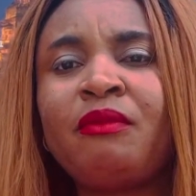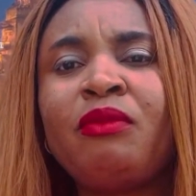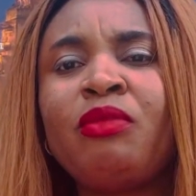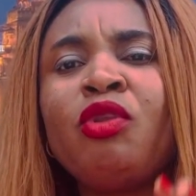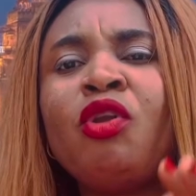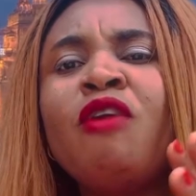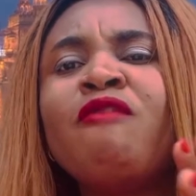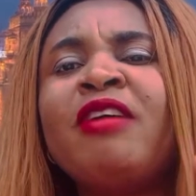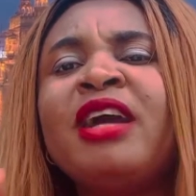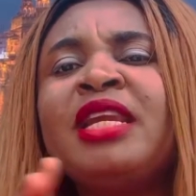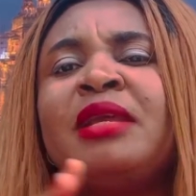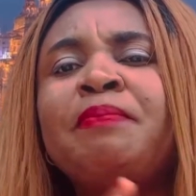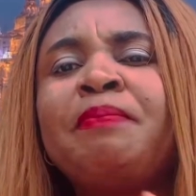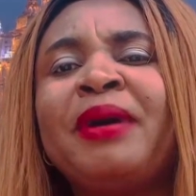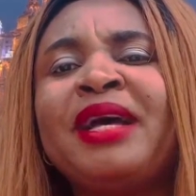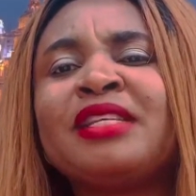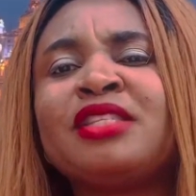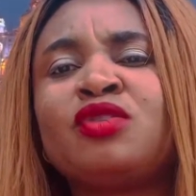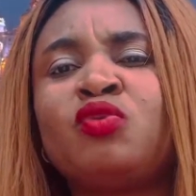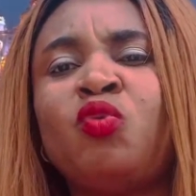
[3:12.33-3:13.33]
Over the
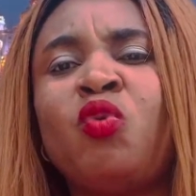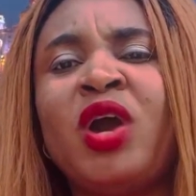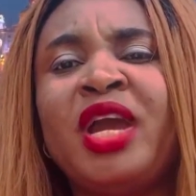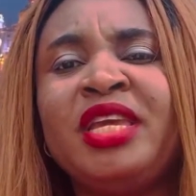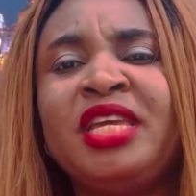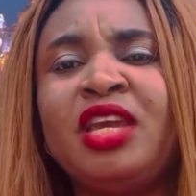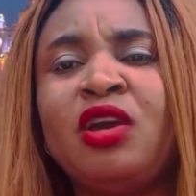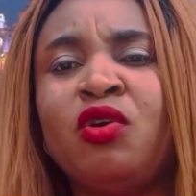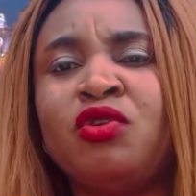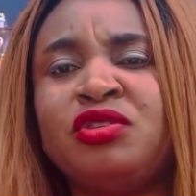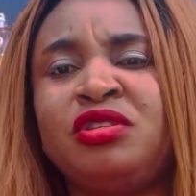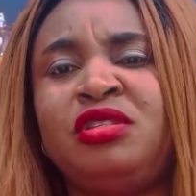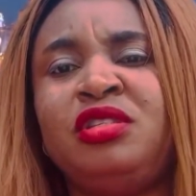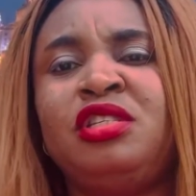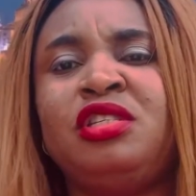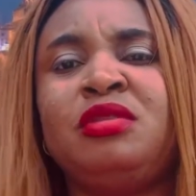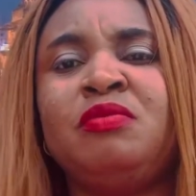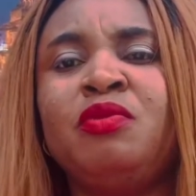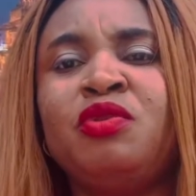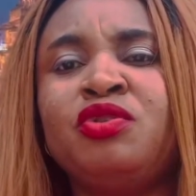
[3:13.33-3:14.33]
past 1 year or
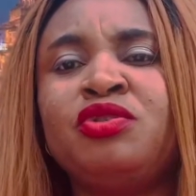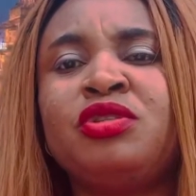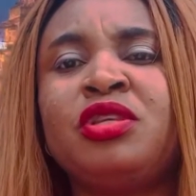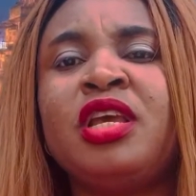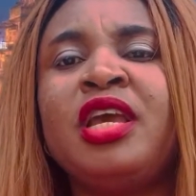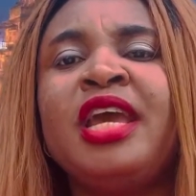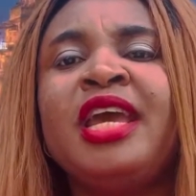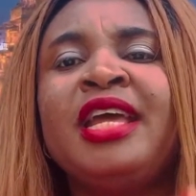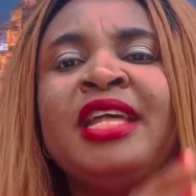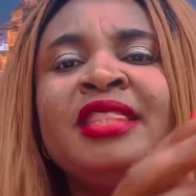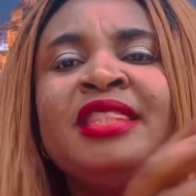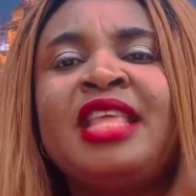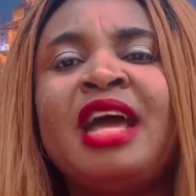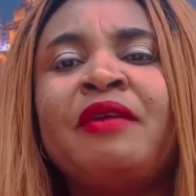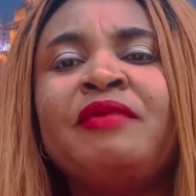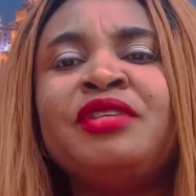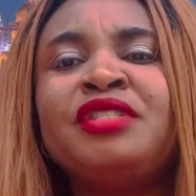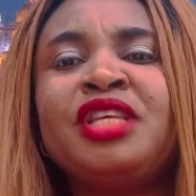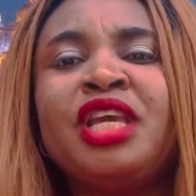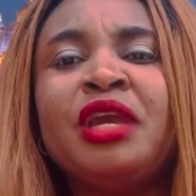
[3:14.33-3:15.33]
6 months, there
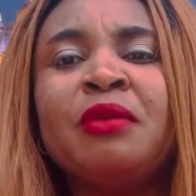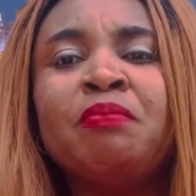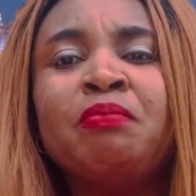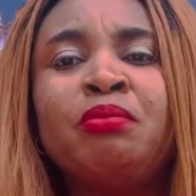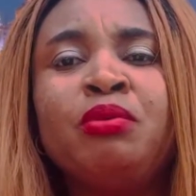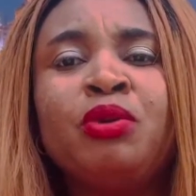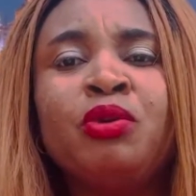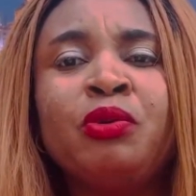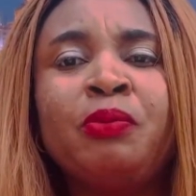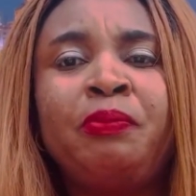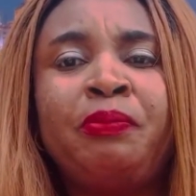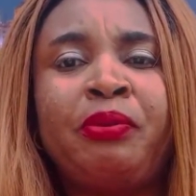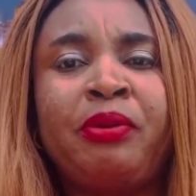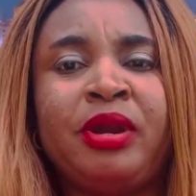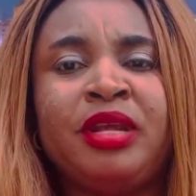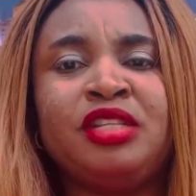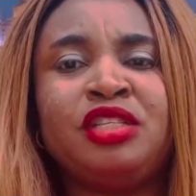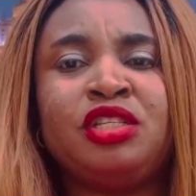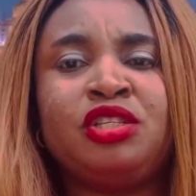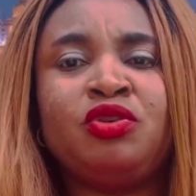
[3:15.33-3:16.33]
is a
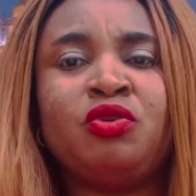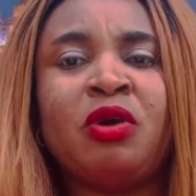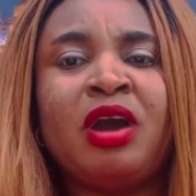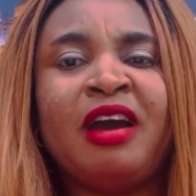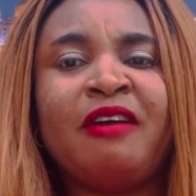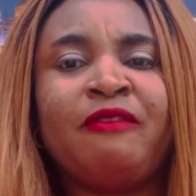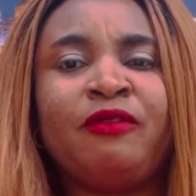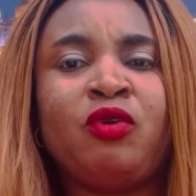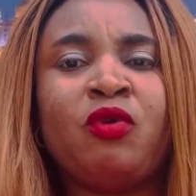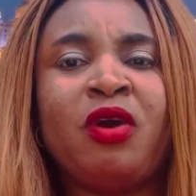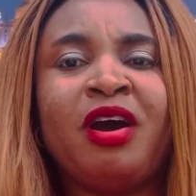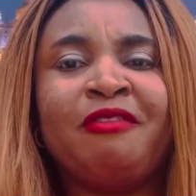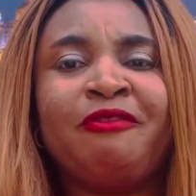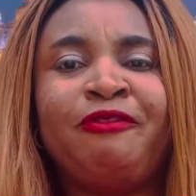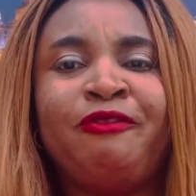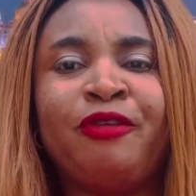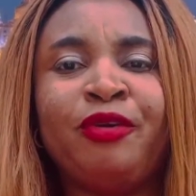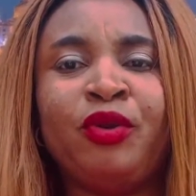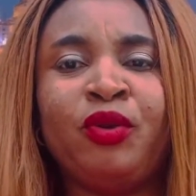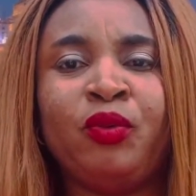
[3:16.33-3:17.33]
blueprint you are
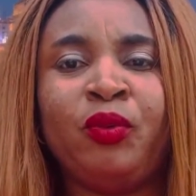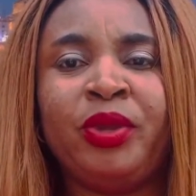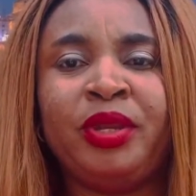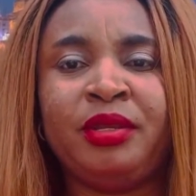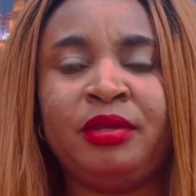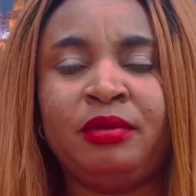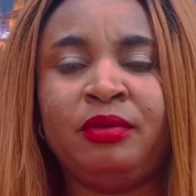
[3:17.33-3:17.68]
following.